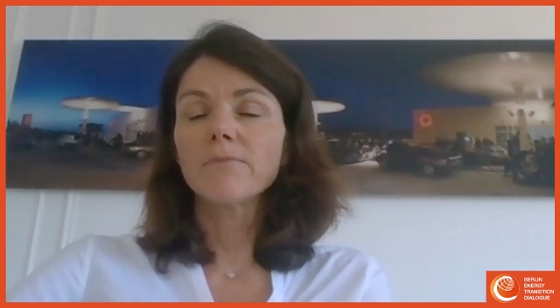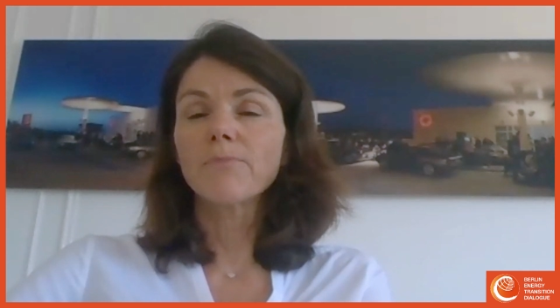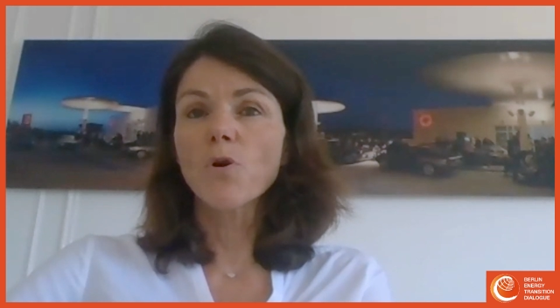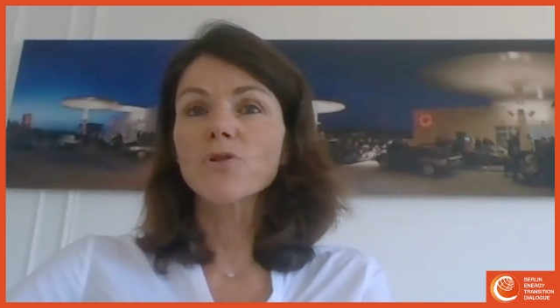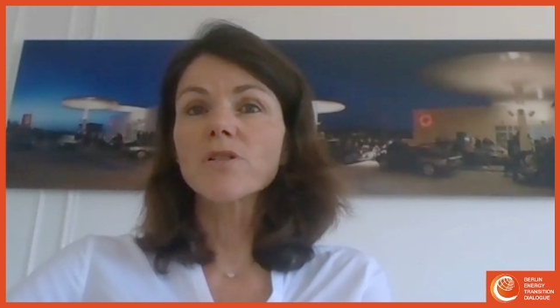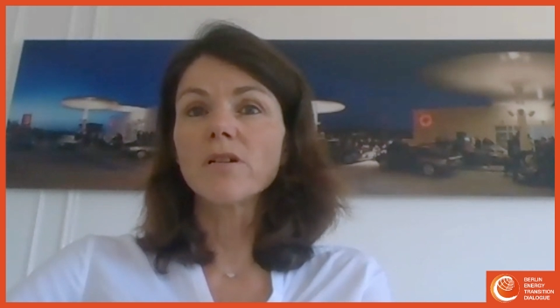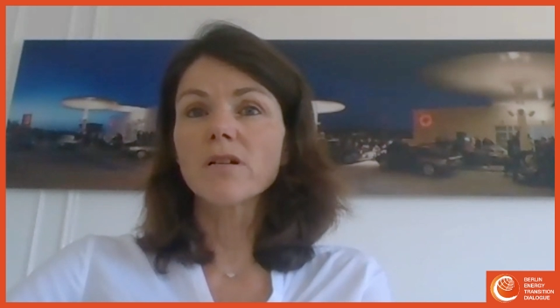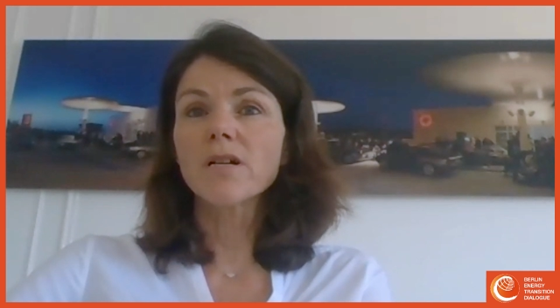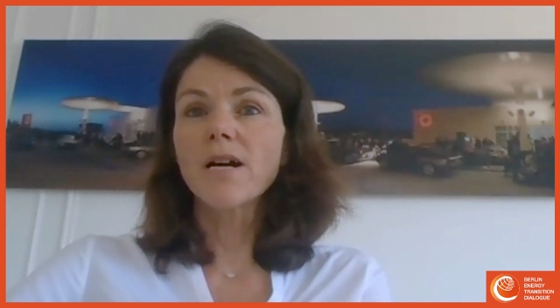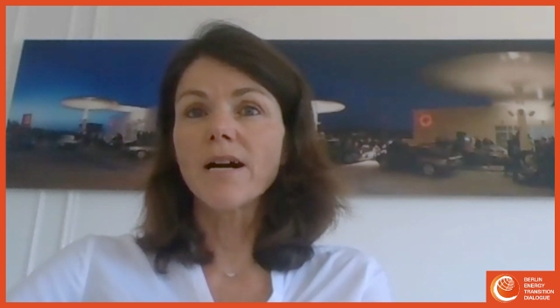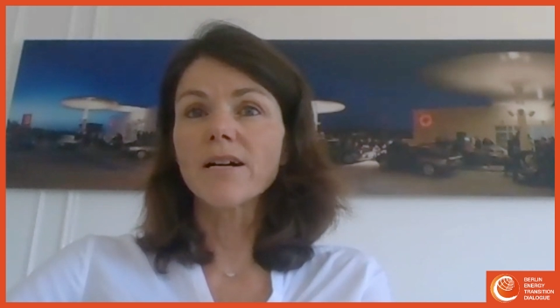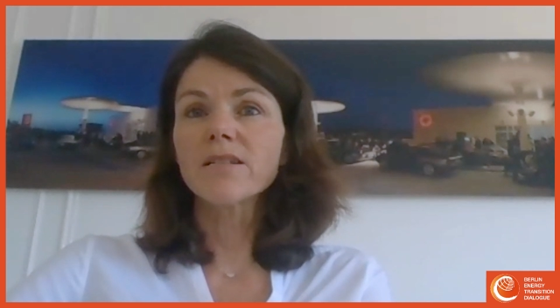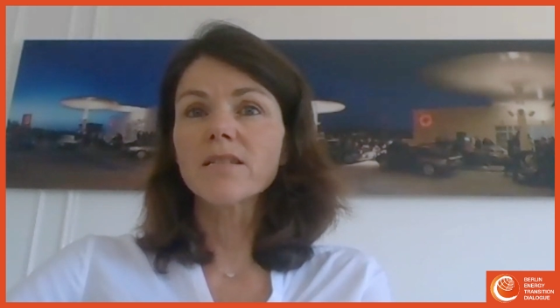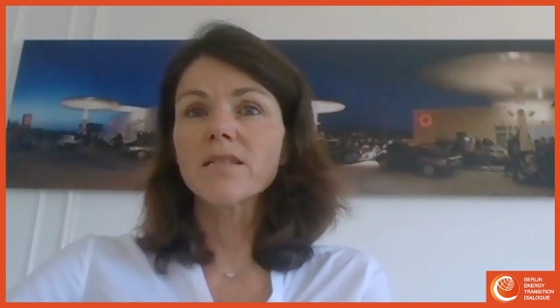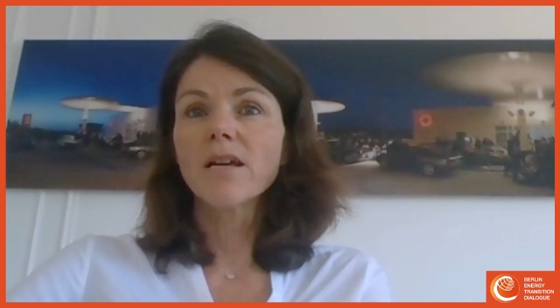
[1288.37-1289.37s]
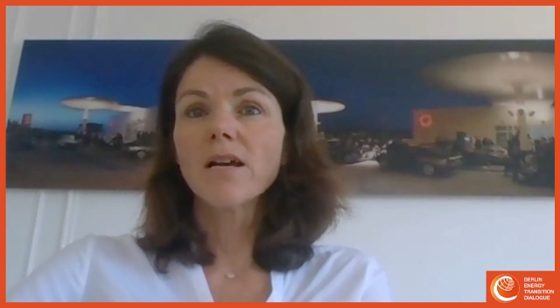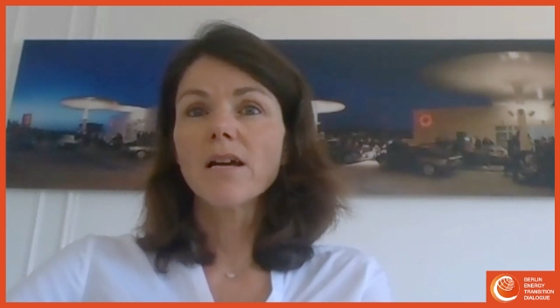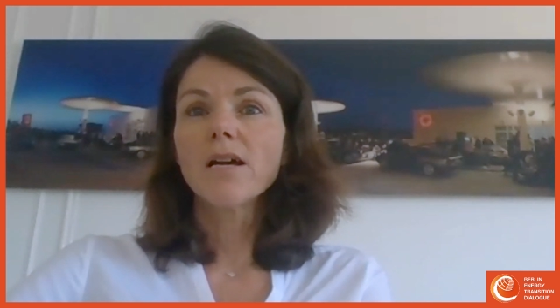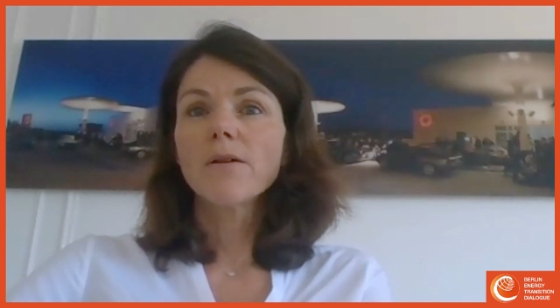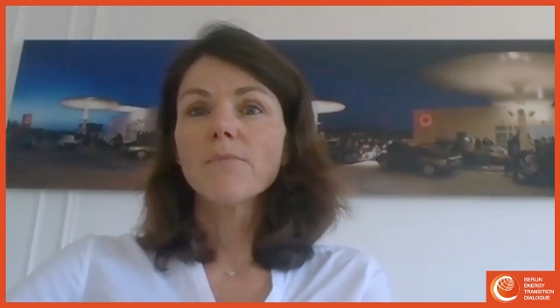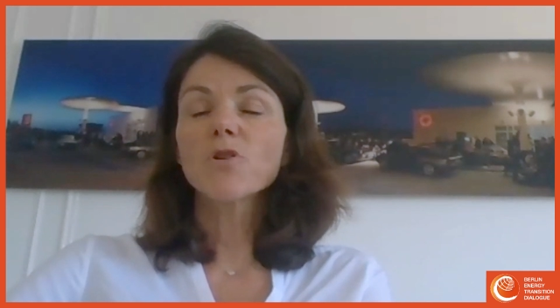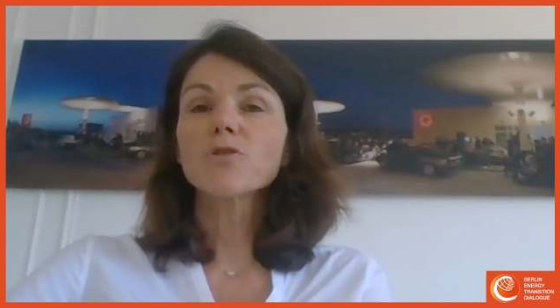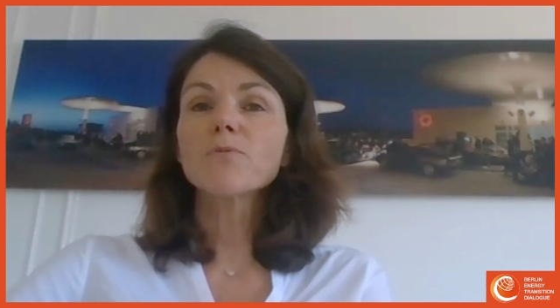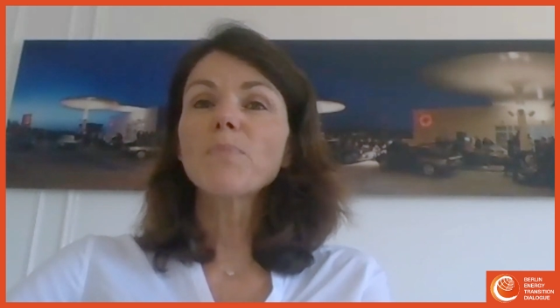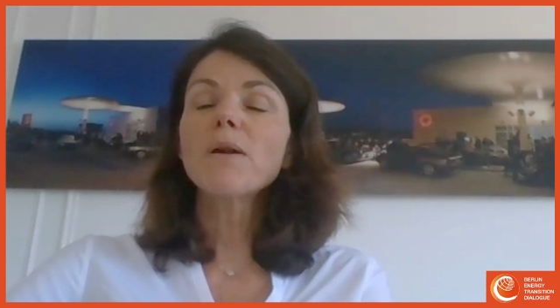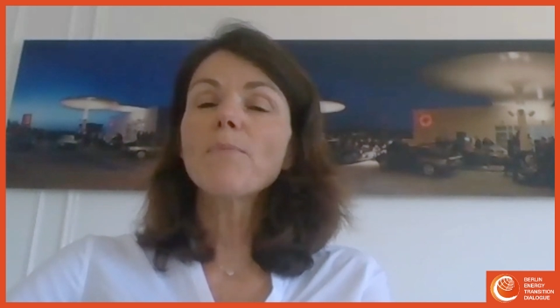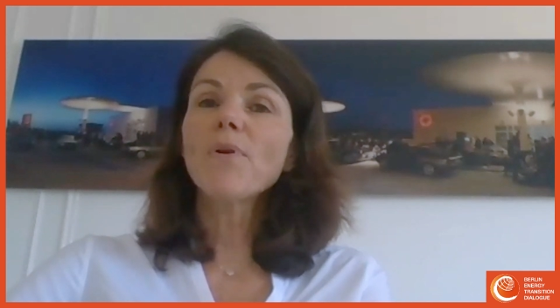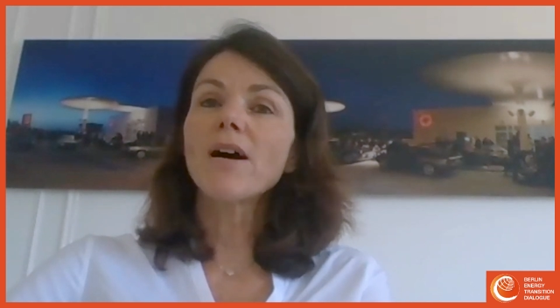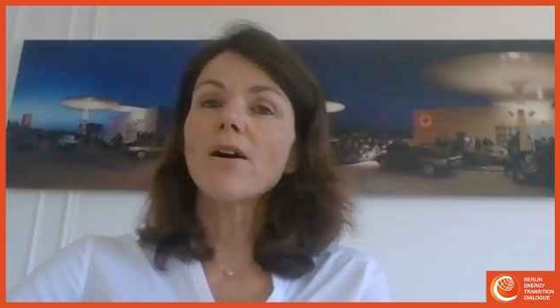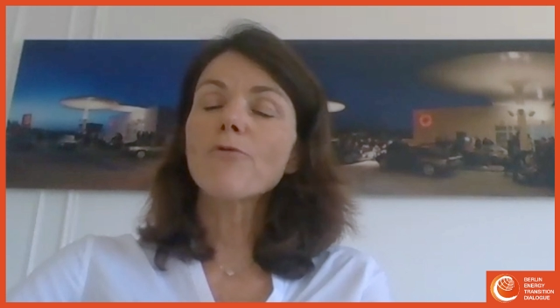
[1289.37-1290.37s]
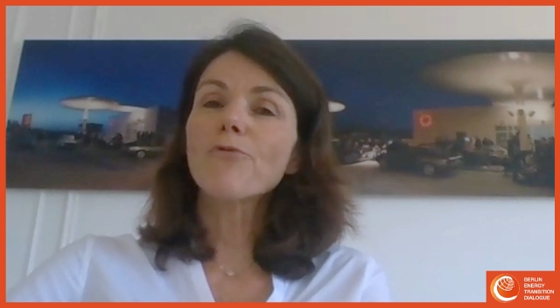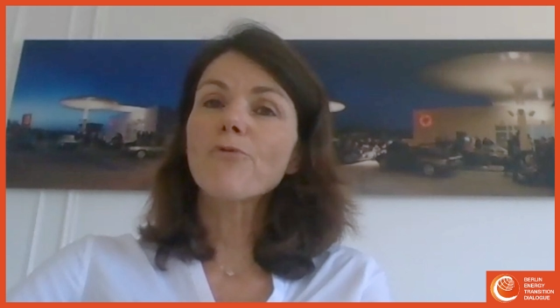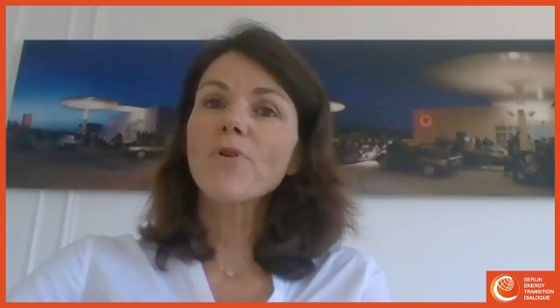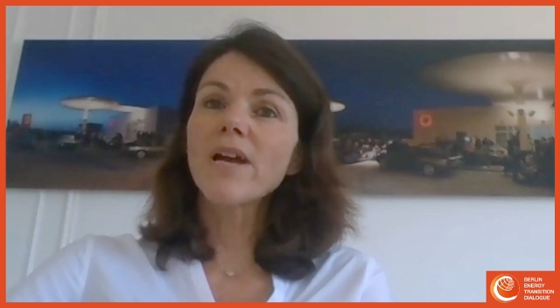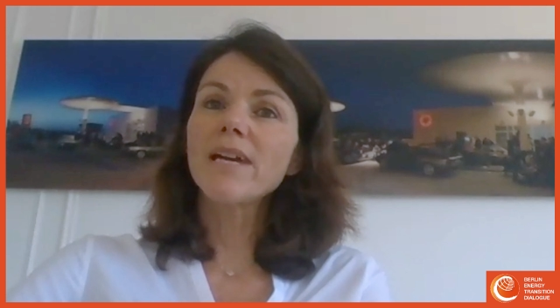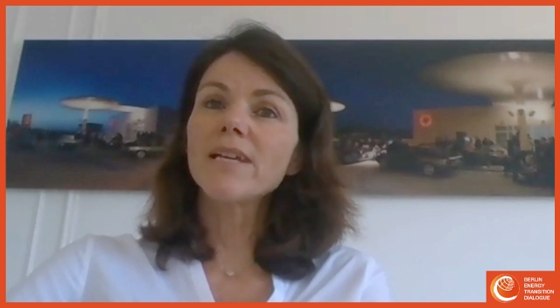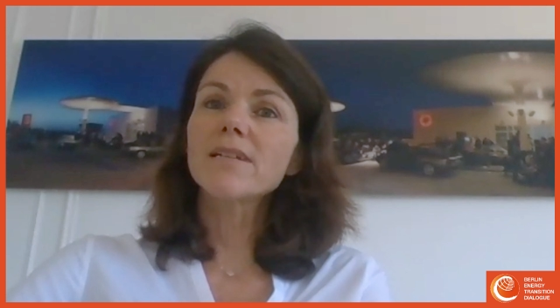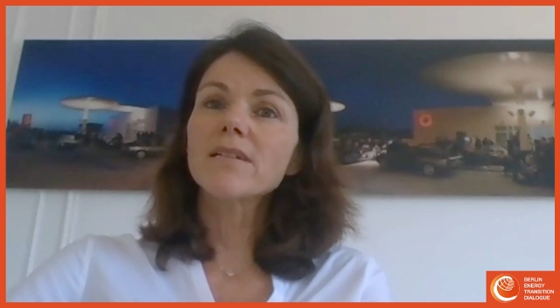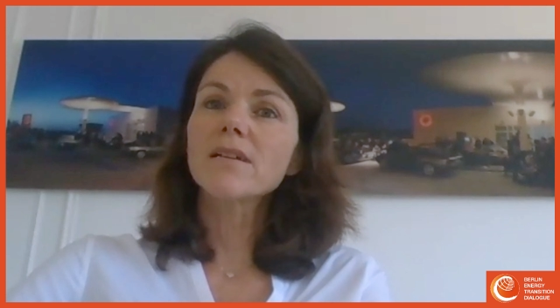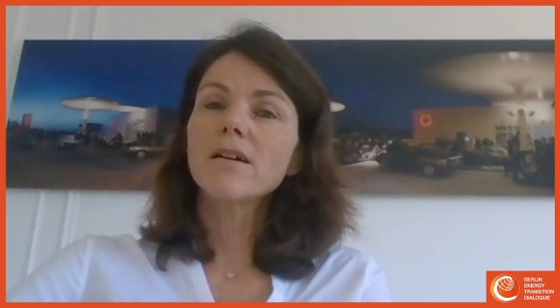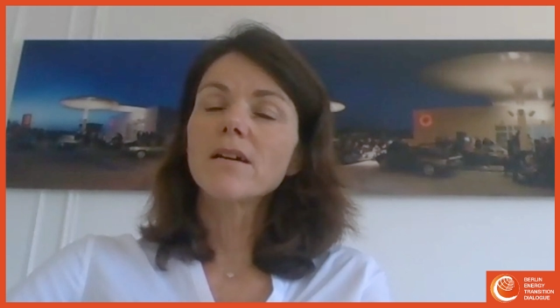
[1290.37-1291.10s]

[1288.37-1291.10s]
personal cars, because people are afraid